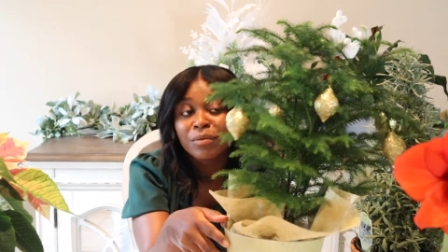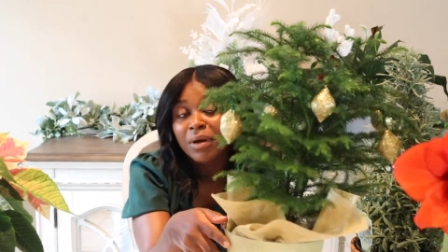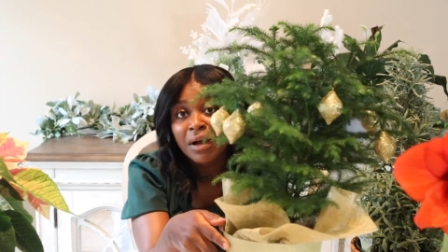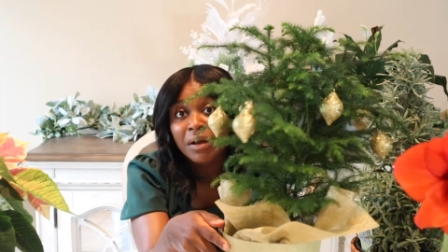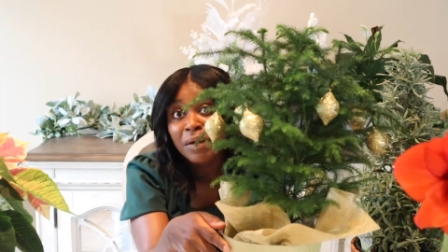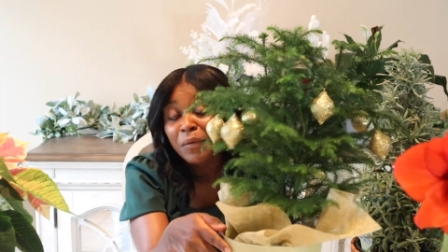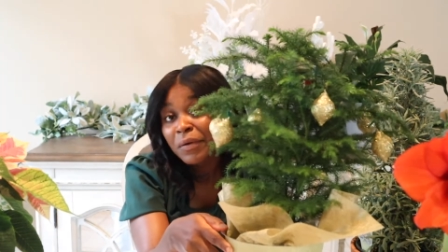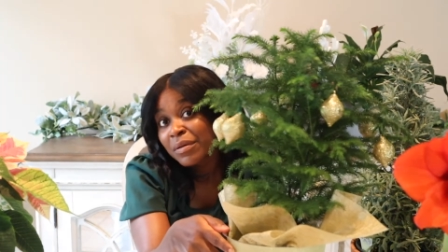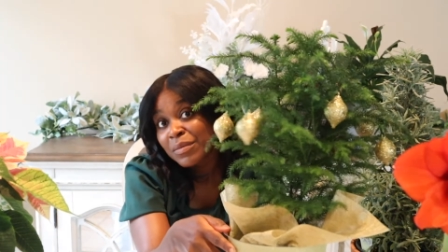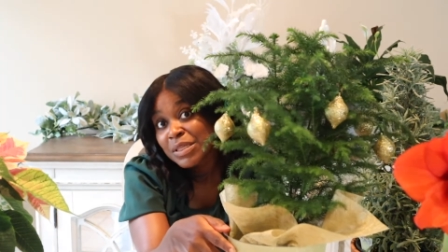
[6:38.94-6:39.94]
what kind of
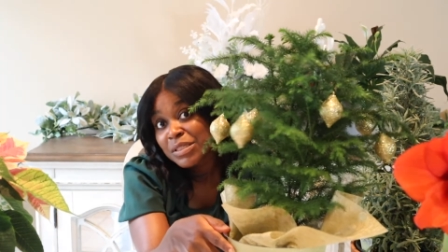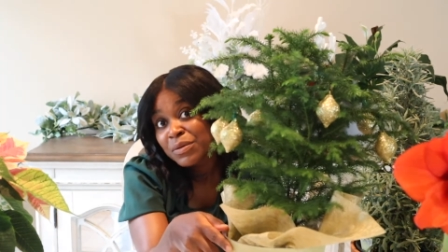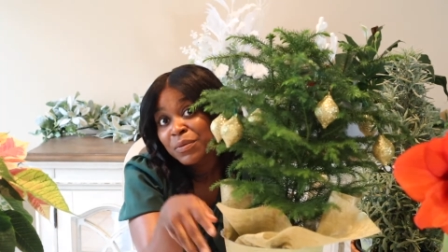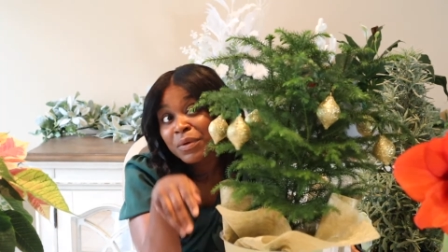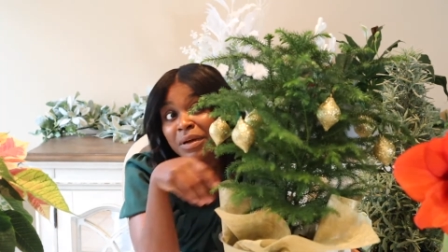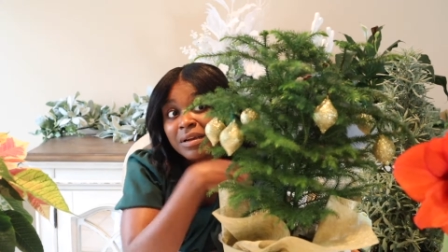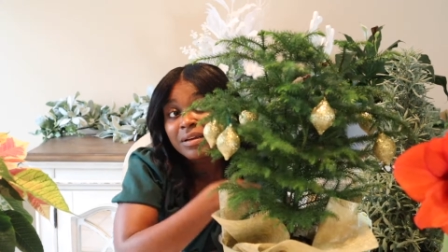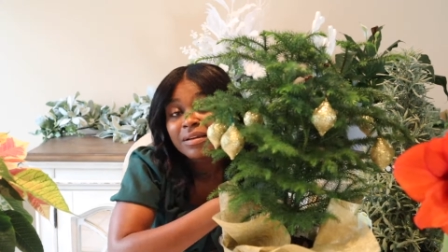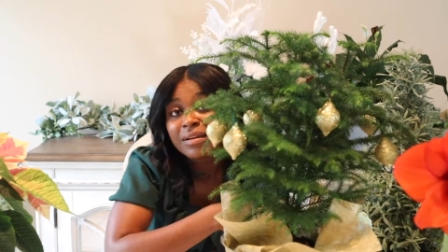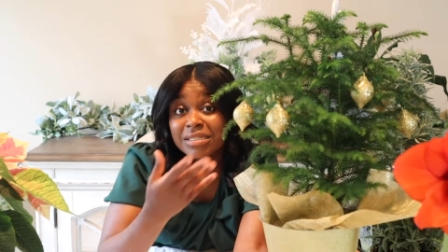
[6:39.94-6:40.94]
ornaments you
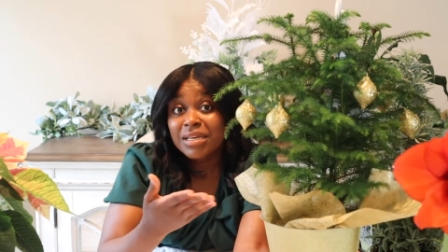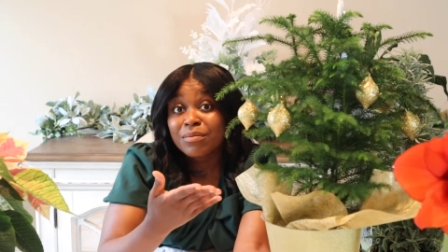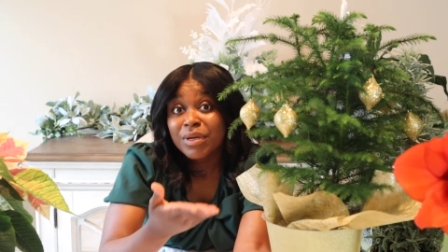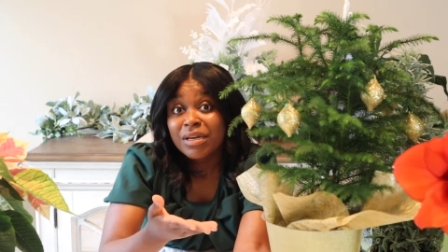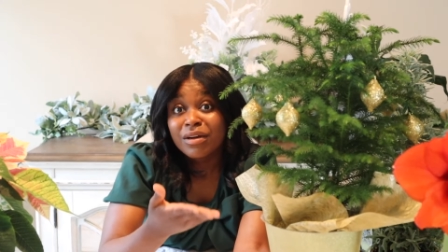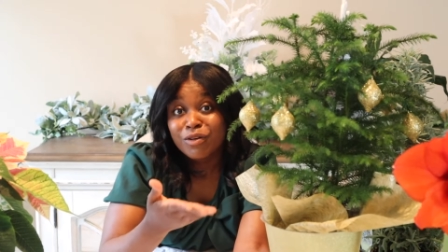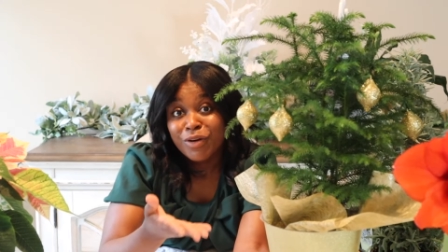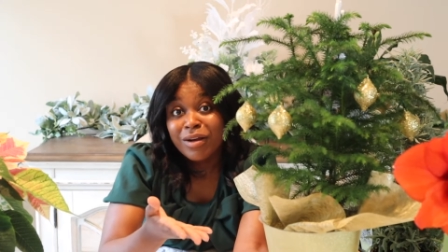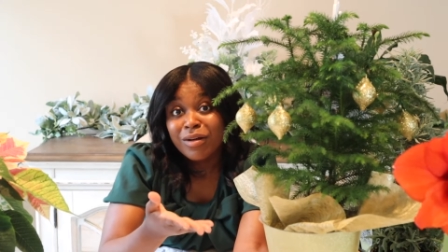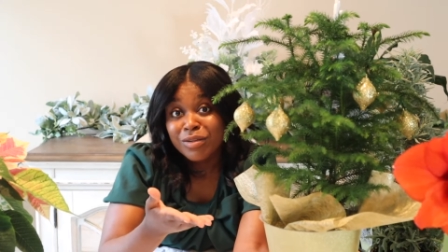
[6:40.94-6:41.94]
want. This can be a
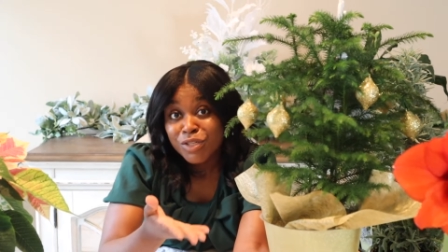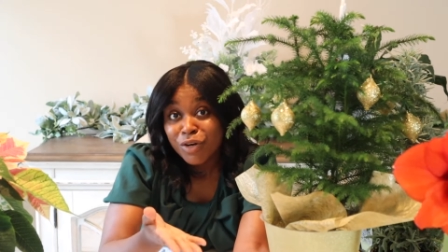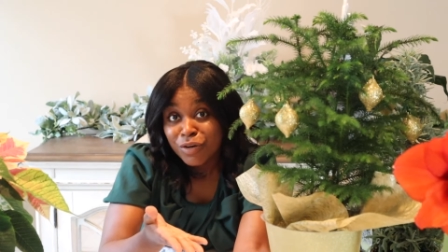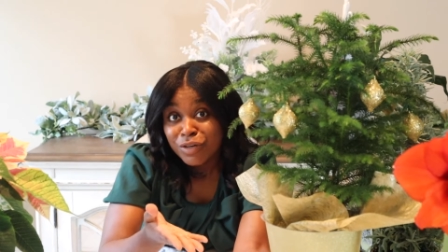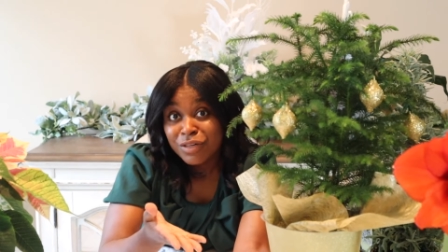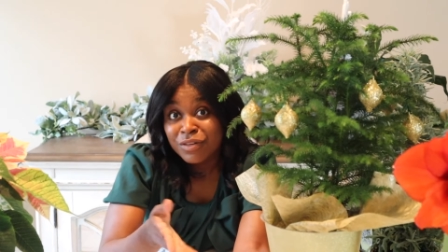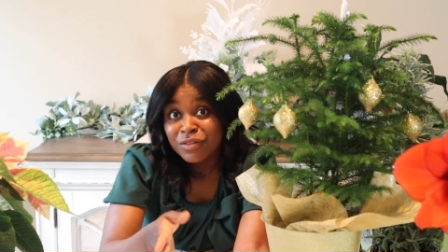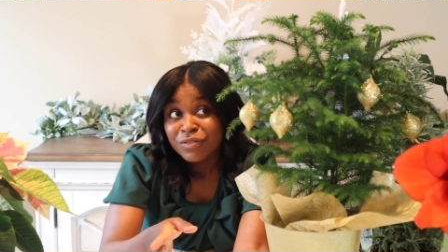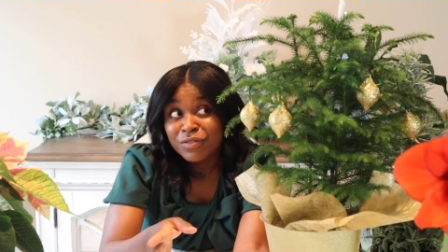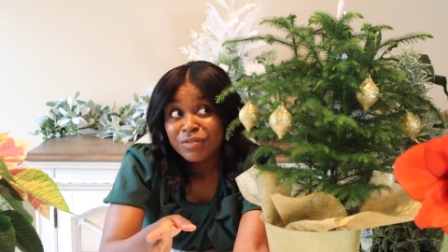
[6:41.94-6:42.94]
great
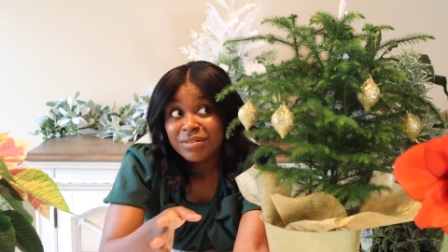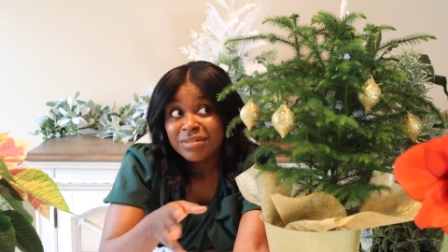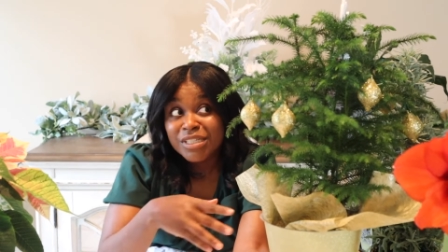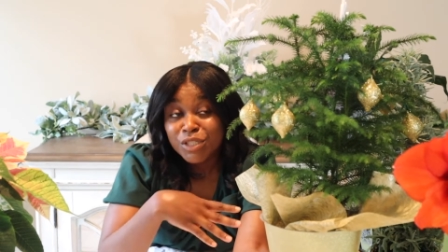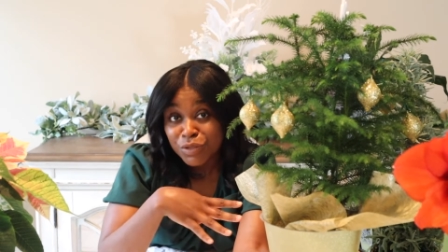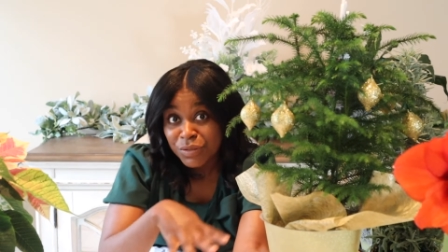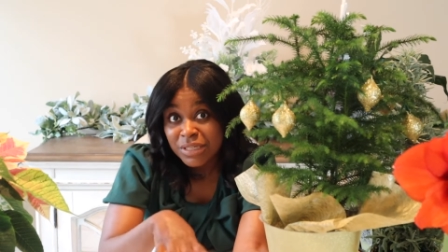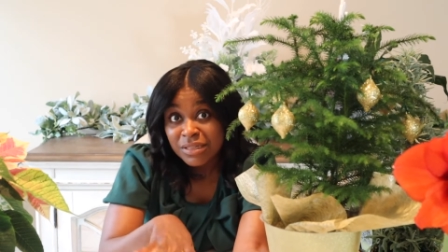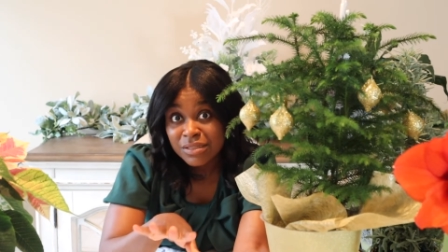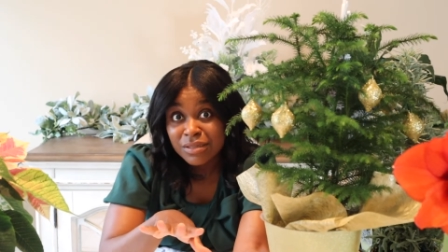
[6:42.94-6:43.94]
alternative
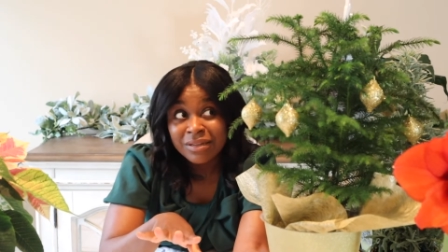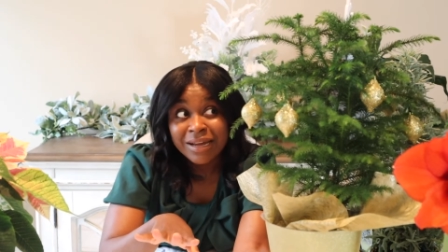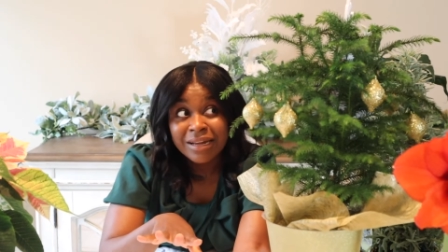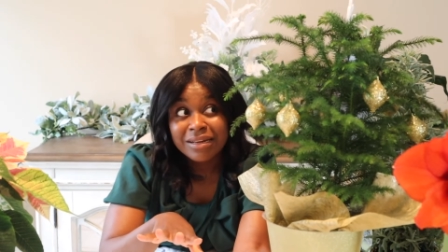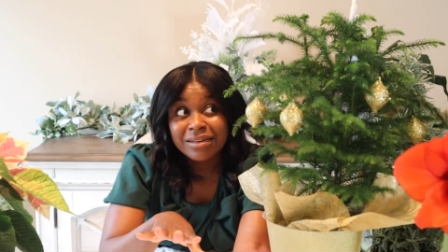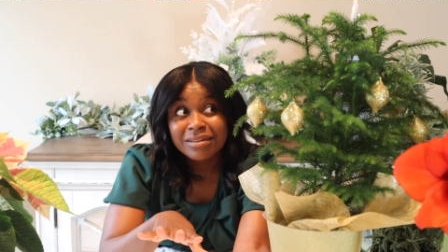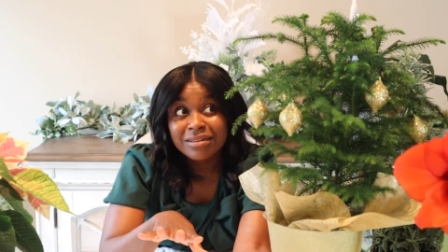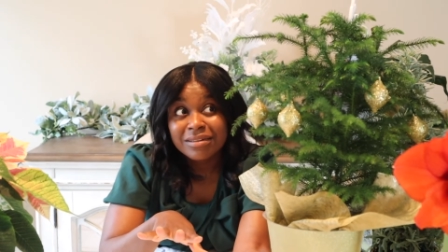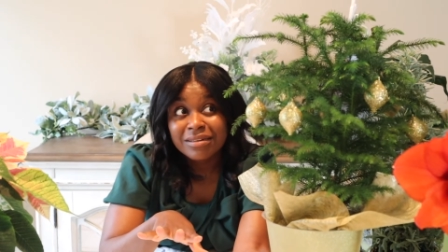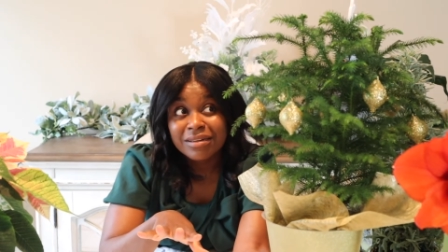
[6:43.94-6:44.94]
tree to like
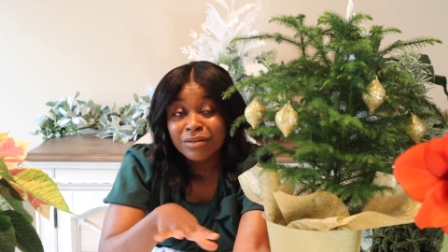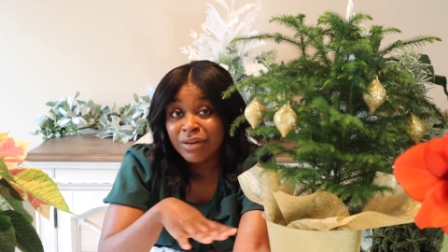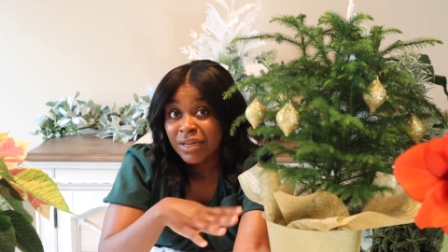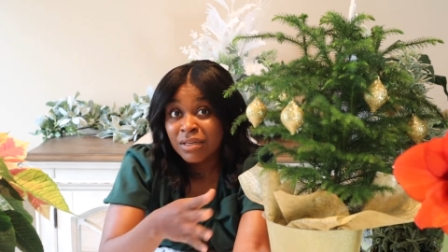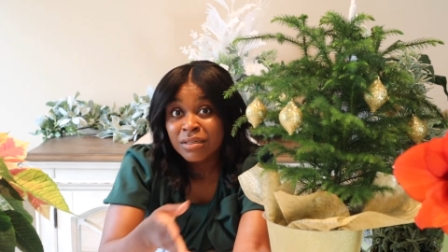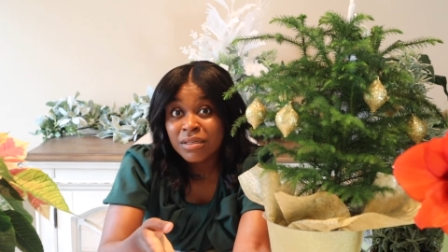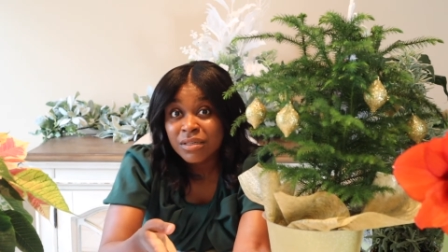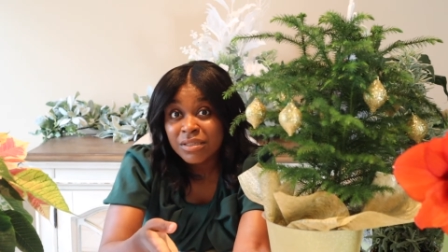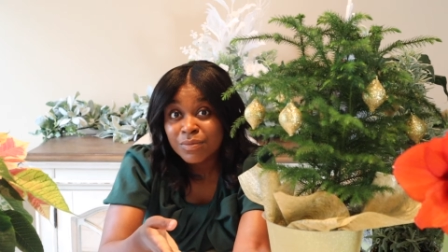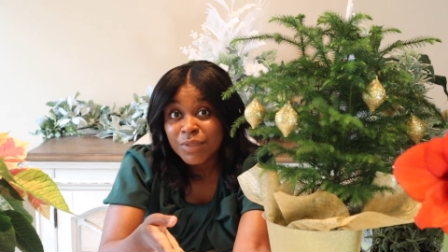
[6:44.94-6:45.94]
a regular
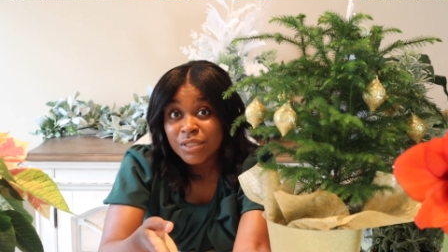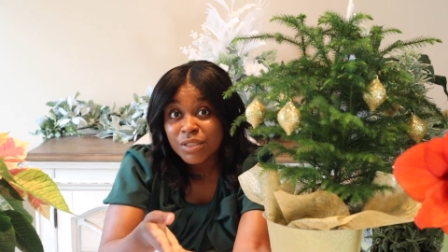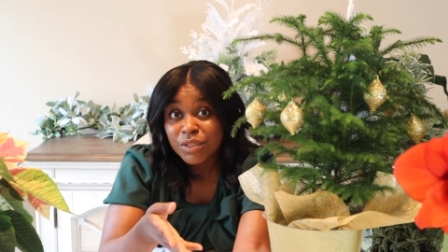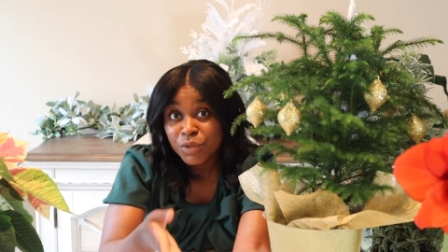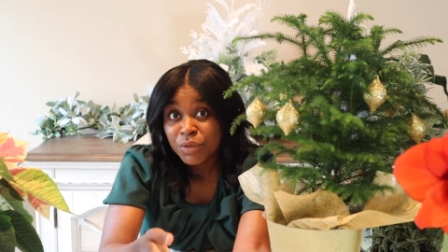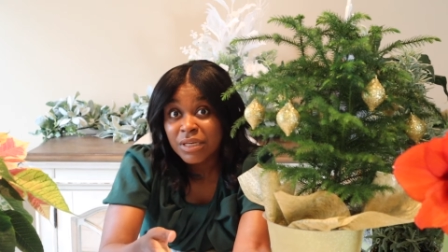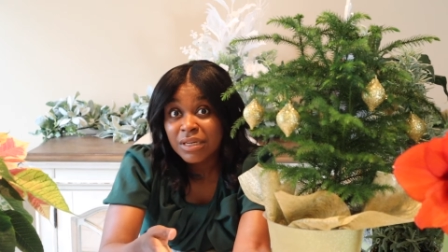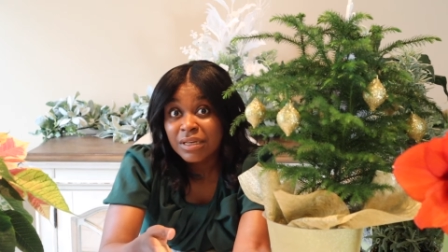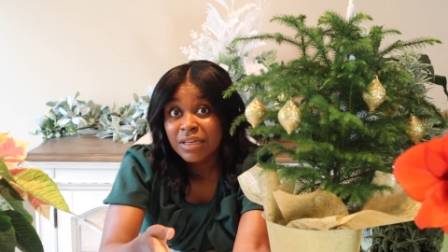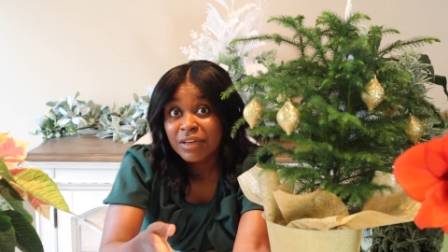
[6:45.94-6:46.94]
Christmas tree.